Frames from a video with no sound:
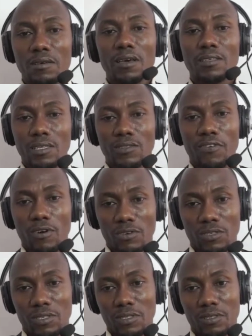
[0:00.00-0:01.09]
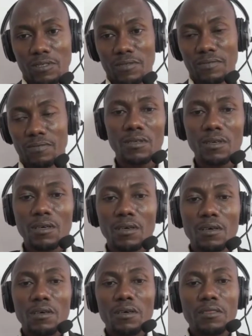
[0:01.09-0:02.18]
it is false.
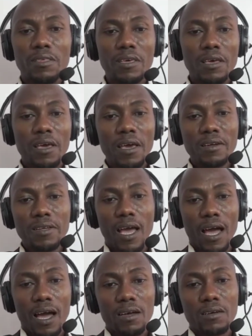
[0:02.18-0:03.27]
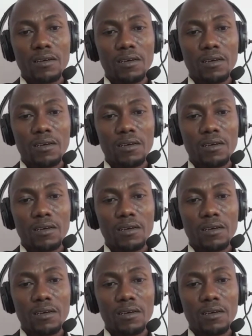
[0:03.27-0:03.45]
The area